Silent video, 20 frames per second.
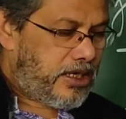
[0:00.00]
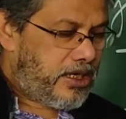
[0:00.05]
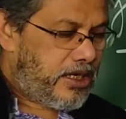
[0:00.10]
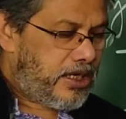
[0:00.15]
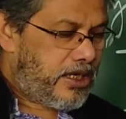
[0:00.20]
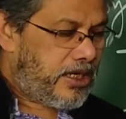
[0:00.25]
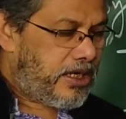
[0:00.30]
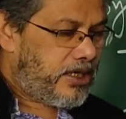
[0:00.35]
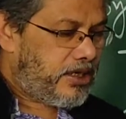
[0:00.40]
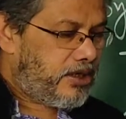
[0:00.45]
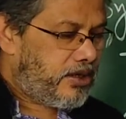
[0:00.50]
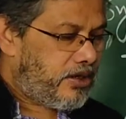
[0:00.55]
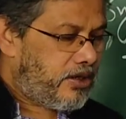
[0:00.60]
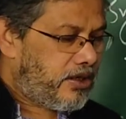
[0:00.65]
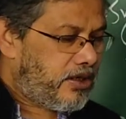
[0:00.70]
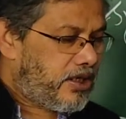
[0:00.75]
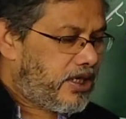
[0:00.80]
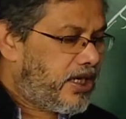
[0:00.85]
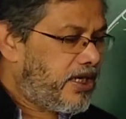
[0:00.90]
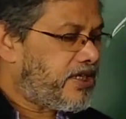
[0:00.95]

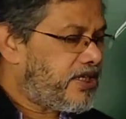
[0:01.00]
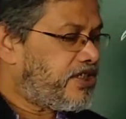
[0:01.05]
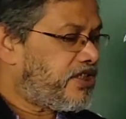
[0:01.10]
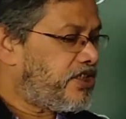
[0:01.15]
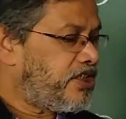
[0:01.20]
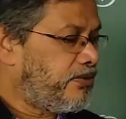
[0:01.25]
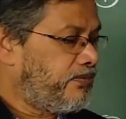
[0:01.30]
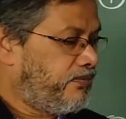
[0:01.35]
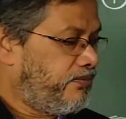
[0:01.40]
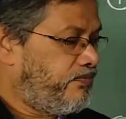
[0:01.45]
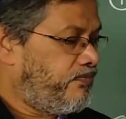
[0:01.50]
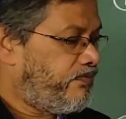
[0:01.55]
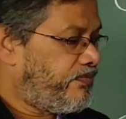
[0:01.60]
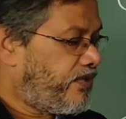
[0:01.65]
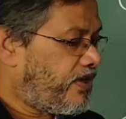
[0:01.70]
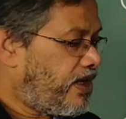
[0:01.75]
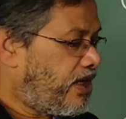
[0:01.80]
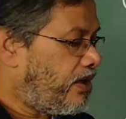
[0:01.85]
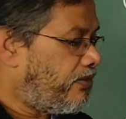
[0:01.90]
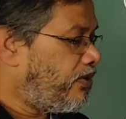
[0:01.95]
And
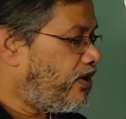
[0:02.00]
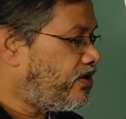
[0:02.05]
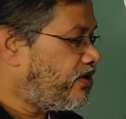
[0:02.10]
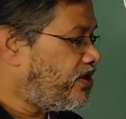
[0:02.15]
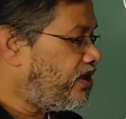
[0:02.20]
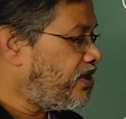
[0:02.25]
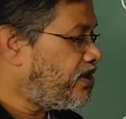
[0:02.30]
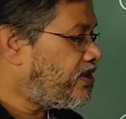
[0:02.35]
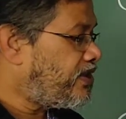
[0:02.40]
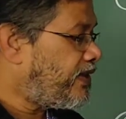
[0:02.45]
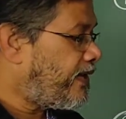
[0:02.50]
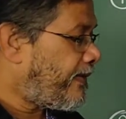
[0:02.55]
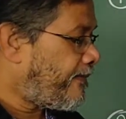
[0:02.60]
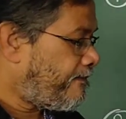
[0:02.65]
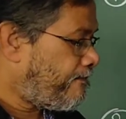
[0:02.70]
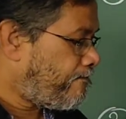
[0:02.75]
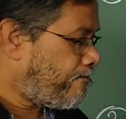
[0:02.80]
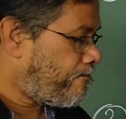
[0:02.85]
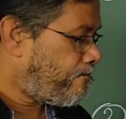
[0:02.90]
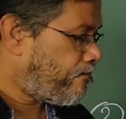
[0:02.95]
criticism about
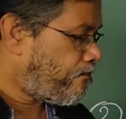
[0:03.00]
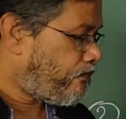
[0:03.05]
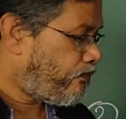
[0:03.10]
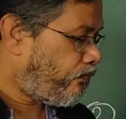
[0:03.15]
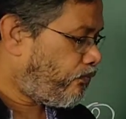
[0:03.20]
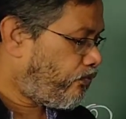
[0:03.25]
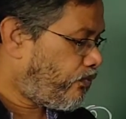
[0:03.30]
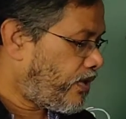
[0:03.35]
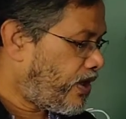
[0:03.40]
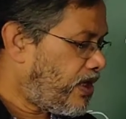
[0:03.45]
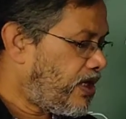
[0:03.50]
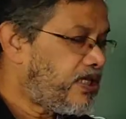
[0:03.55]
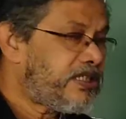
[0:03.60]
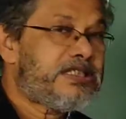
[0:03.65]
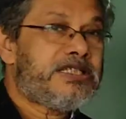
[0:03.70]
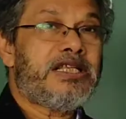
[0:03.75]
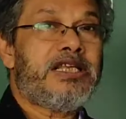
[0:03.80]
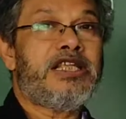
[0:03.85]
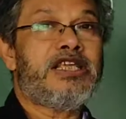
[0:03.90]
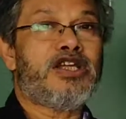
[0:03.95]
this
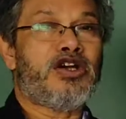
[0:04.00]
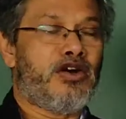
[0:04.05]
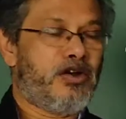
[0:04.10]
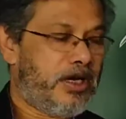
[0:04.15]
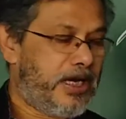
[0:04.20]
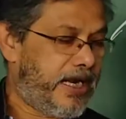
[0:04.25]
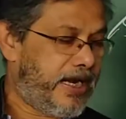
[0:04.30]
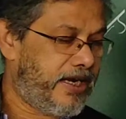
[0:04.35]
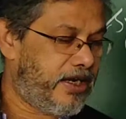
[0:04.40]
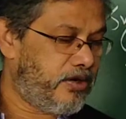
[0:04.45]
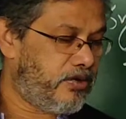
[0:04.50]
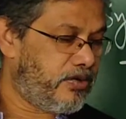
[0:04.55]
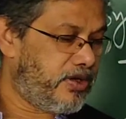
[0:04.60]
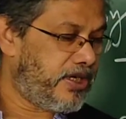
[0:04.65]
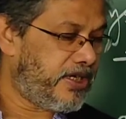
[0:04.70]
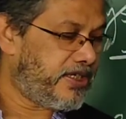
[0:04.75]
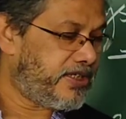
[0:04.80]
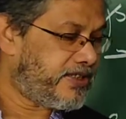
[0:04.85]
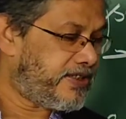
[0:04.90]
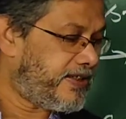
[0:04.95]
ceiling on land
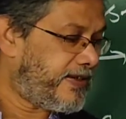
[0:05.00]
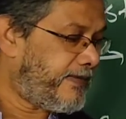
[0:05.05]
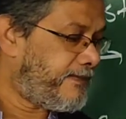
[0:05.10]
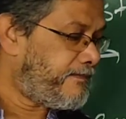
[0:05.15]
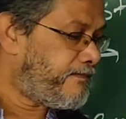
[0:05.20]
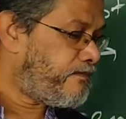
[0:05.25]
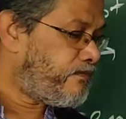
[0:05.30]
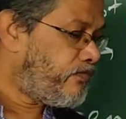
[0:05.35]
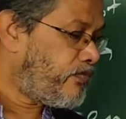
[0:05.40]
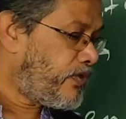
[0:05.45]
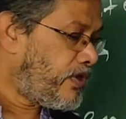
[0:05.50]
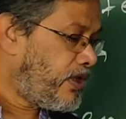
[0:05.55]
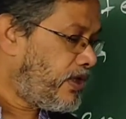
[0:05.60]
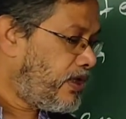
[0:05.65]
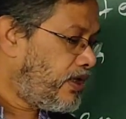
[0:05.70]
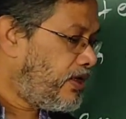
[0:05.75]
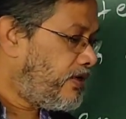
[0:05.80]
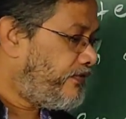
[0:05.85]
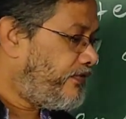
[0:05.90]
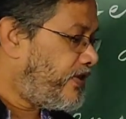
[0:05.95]
holdings.
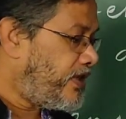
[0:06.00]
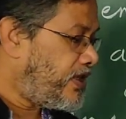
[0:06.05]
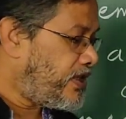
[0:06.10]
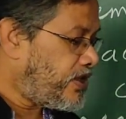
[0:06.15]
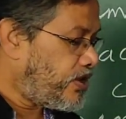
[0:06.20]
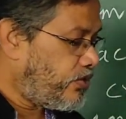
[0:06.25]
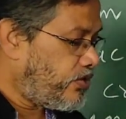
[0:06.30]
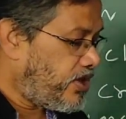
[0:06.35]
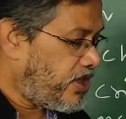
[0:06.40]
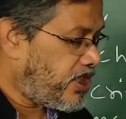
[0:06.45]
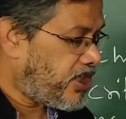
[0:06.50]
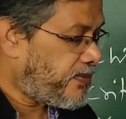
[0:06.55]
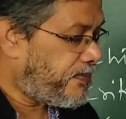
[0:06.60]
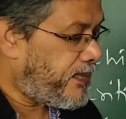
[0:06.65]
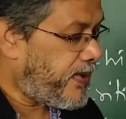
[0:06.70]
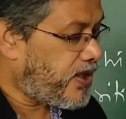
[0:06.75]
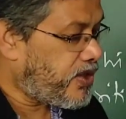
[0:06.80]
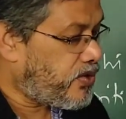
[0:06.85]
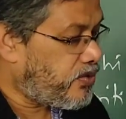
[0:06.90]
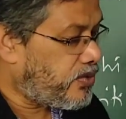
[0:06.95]
First, with
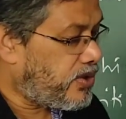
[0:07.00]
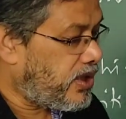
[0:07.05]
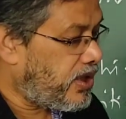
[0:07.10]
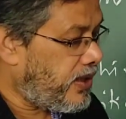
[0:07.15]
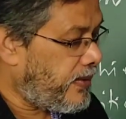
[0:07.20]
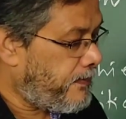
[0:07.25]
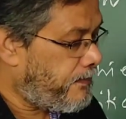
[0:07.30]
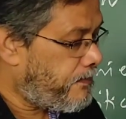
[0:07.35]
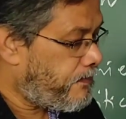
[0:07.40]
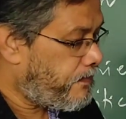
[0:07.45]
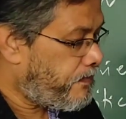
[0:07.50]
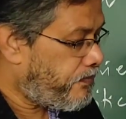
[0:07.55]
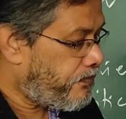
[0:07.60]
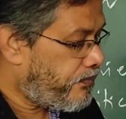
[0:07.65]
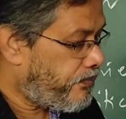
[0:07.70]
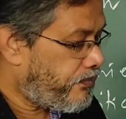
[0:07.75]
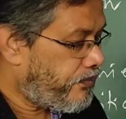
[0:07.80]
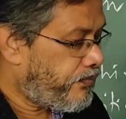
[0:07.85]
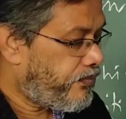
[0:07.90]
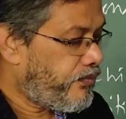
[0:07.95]
respect to the
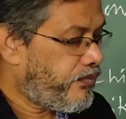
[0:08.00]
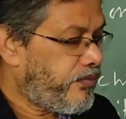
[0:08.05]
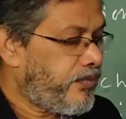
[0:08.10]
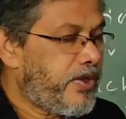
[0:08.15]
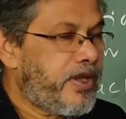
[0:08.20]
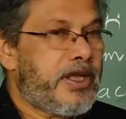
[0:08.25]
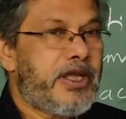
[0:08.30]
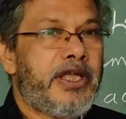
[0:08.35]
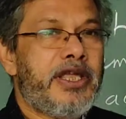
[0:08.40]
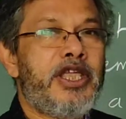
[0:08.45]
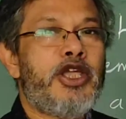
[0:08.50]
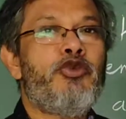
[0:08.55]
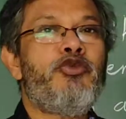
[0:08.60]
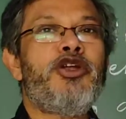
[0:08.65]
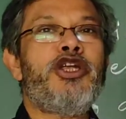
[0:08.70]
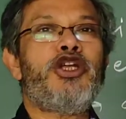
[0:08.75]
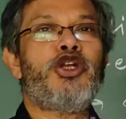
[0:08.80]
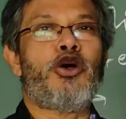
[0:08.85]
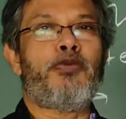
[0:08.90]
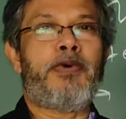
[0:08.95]

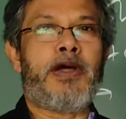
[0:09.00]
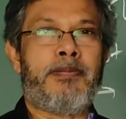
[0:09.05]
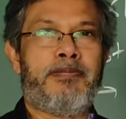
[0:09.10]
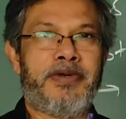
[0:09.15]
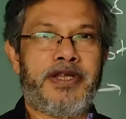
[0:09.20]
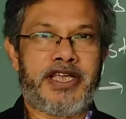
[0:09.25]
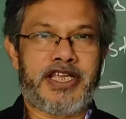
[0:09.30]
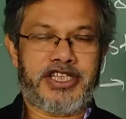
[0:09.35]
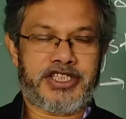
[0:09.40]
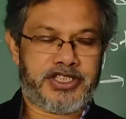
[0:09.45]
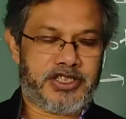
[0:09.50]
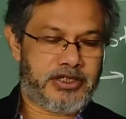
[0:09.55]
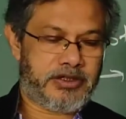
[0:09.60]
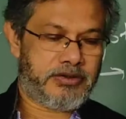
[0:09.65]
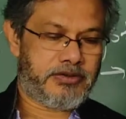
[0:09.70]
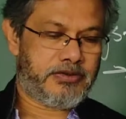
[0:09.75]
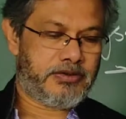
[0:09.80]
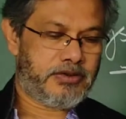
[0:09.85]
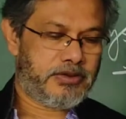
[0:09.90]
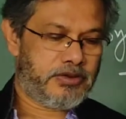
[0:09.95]
unit of application.
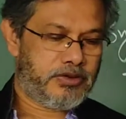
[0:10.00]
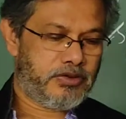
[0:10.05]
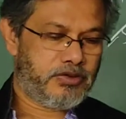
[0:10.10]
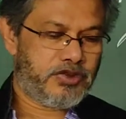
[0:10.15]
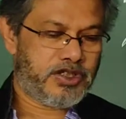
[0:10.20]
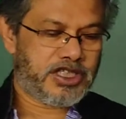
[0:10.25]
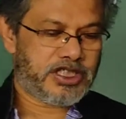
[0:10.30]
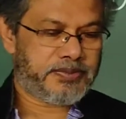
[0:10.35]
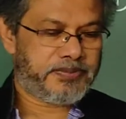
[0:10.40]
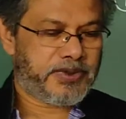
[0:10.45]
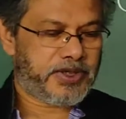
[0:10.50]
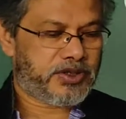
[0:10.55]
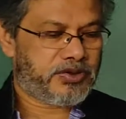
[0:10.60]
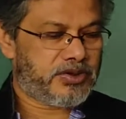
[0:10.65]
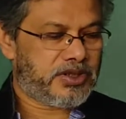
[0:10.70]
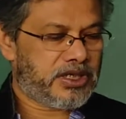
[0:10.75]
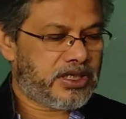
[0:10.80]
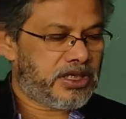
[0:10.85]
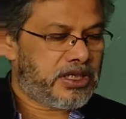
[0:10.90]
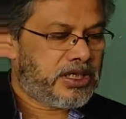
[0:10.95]
With respect to
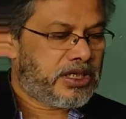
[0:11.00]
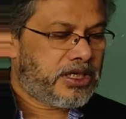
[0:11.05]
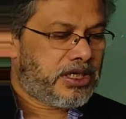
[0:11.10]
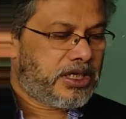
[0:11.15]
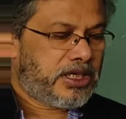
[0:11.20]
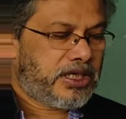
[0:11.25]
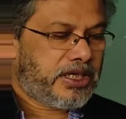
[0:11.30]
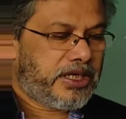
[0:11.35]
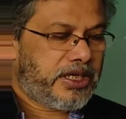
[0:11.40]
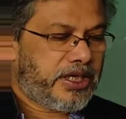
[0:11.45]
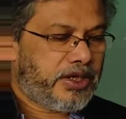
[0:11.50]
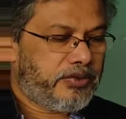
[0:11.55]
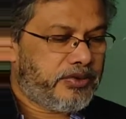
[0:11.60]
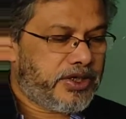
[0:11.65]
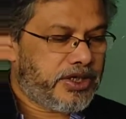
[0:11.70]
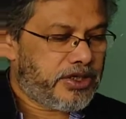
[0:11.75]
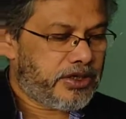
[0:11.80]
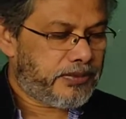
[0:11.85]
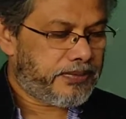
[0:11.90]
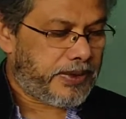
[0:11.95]
the
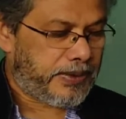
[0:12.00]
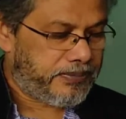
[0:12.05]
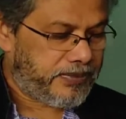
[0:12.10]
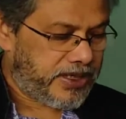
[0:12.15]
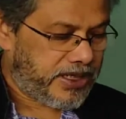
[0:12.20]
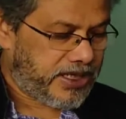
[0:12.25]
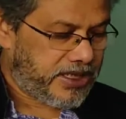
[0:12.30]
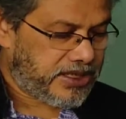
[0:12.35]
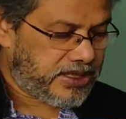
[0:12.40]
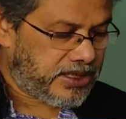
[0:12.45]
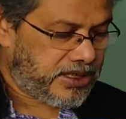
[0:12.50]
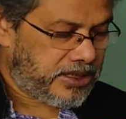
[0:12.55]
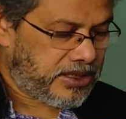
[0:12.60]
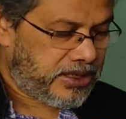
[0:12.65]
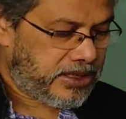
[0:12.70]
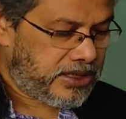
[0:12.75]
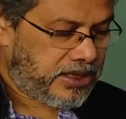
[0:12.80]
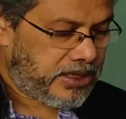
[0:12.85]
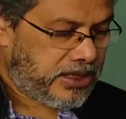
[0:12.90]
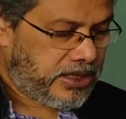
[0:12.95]
unit of application,
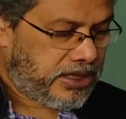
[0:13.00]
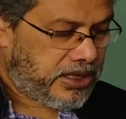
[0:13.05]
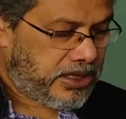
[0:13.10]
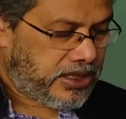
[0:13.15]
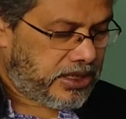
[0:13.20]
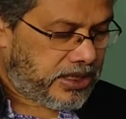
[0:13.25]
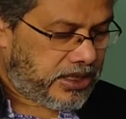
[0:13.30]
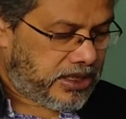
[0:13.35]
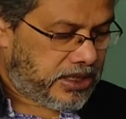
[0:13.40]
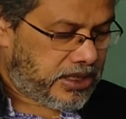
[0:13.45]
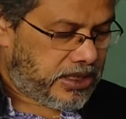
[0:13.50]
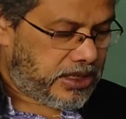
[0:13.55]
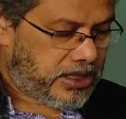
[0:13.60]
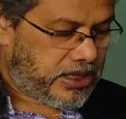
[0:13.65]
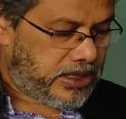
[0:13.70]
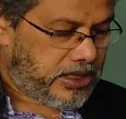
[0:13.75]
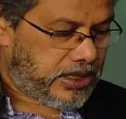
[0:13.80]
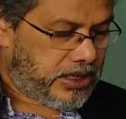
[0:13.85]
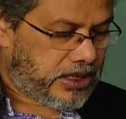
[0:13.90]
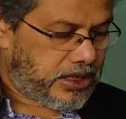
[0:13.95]

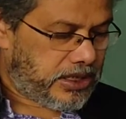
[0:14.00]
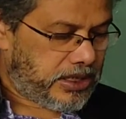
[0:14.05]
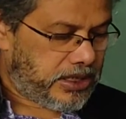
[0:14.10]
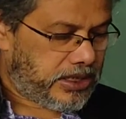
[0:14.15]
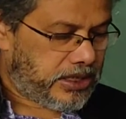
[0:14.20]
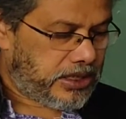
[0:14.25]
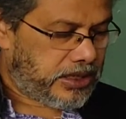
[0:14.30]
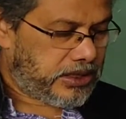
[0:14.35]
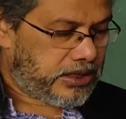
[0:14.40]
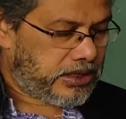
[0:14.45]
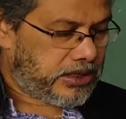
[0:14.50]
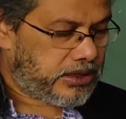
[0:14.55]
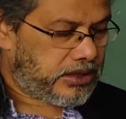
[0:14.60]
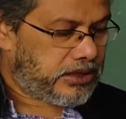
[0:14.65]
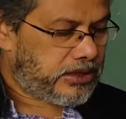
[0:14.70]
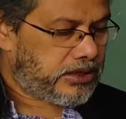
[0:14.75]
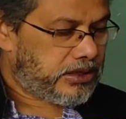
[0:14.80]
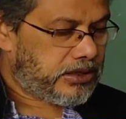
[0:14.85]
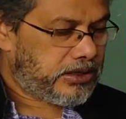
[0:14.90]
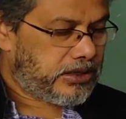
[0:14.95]
and